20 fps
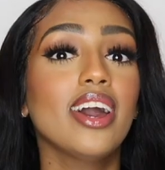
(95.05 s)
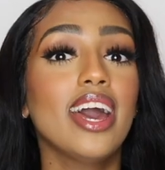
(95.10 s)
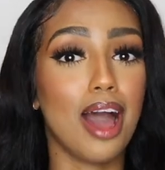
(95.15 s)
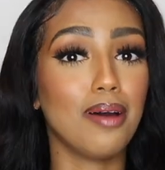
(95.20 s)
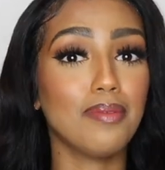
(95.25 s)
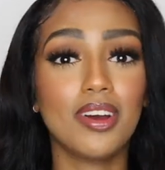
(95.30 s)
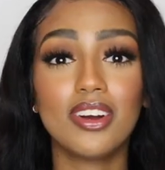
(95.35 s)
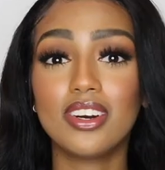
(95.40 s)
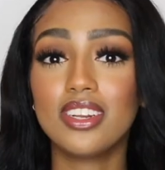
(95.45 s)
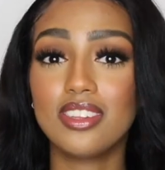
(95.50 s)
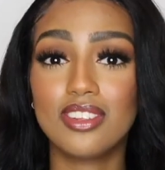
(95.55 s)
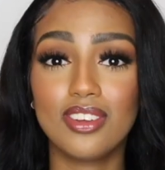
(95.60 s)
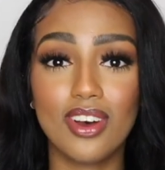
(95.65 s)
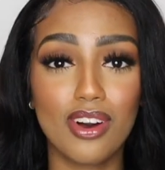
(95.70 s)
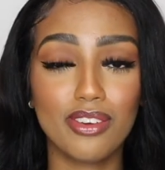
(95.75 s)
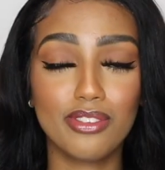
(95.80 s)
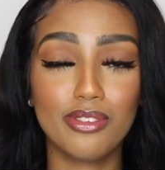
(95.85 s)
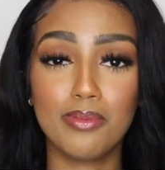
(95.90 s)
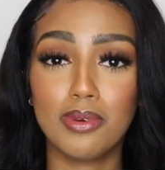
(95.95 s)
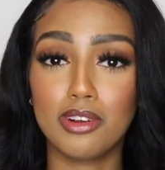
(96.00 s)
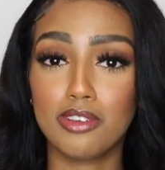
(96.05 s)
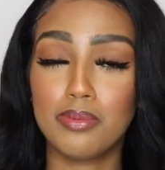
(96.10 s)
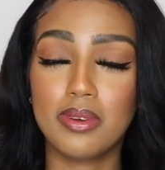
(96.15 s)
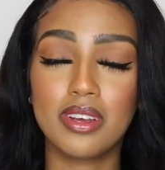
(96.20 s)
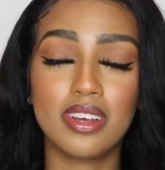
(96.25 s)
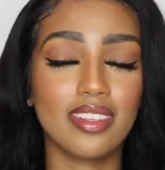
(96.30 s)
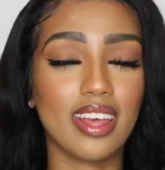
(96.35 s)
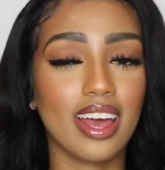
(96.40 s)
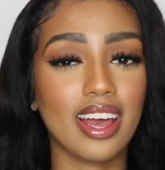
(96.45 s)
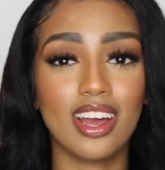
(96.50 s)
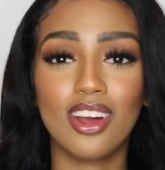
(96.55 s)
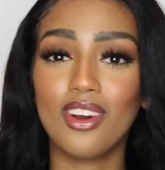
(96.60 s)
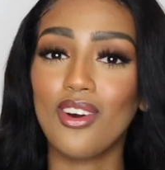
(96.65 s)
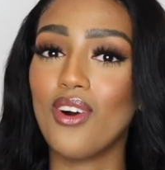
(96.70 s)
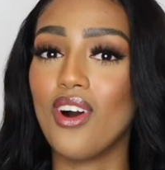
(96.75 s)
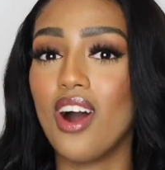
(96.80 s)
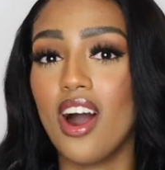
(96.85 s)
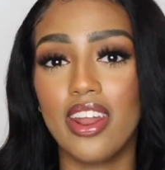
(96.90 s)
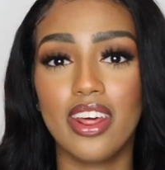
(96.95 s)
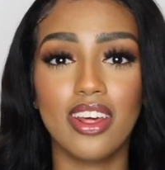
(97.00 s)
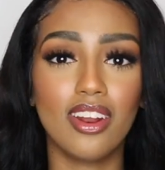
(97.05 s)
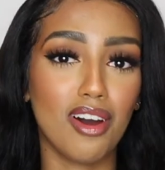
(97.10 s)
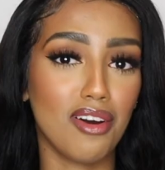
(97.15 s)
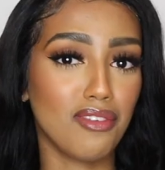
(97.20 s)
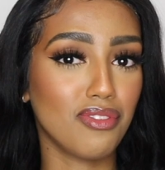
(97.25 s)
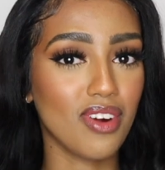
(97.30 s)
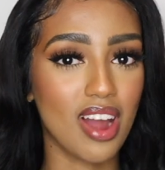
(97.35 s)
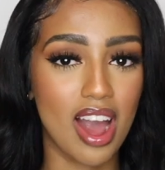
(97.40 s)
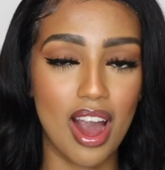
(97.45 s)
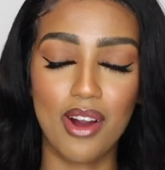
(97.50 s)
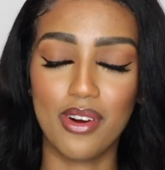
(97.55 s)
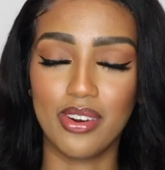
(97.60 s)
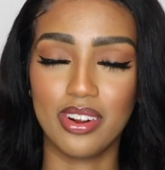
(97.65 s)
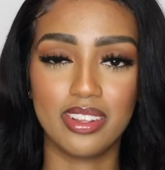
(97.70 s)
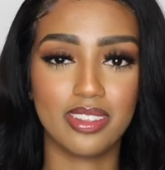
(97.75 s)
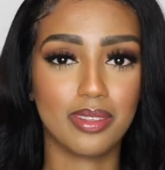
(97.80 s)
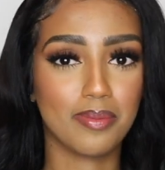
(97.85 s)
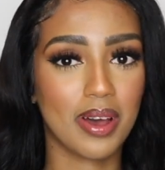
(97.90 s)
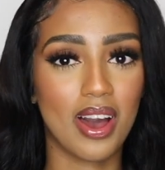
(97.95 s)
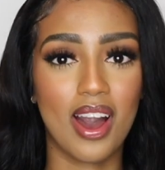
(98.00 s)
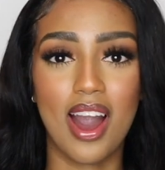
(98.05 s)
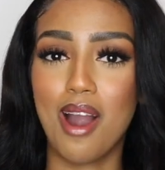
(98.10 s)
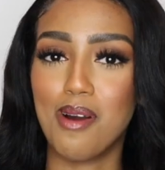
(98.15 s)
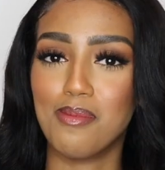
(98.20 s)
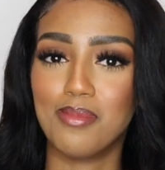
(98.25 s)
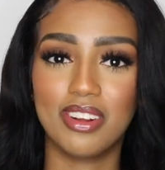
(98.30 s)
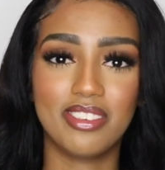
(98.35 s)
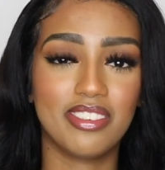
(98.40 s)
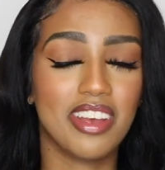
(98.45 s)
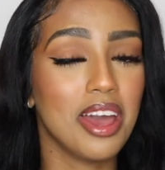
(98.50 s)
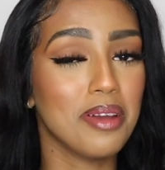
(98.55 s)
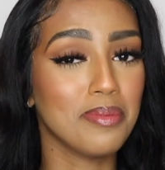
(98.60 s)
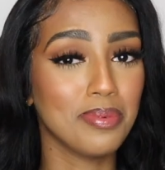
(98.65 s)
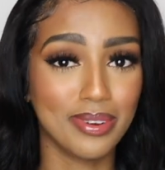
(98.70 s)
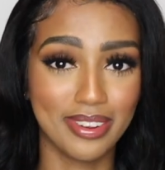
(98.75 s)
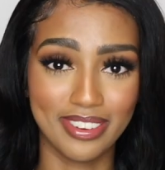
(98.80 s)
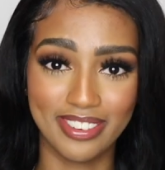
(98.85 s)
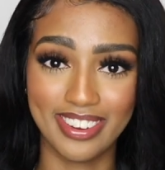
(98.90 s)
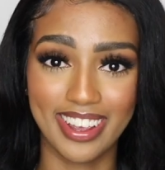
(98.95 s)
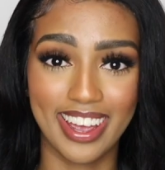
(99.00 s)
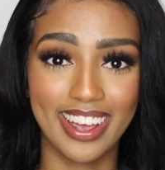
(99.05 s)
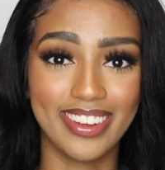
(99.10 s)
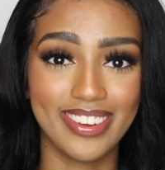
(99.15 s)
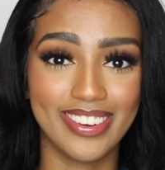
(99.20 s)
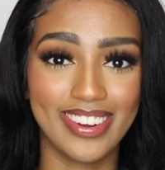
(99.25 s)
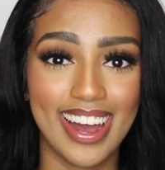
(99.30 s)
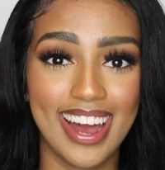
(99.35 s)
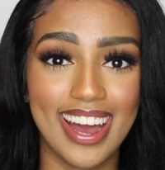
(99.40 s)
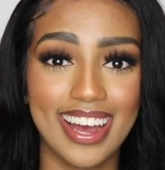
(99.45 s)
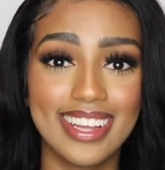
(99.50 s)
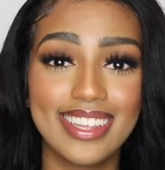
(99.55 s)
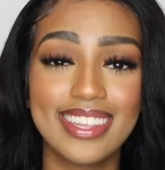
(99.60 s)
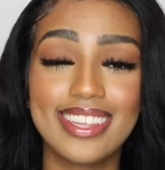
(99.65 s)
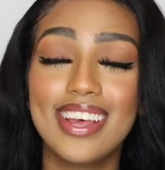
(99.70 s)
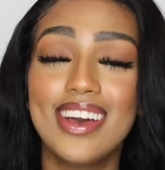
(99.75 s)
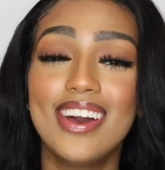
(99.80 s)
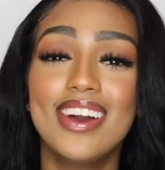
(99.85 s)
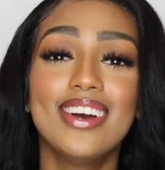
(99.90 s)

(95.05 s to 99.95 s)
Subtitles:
I'm not gonna talk too much because I can go on and on for hours about how much I appreciate you guys.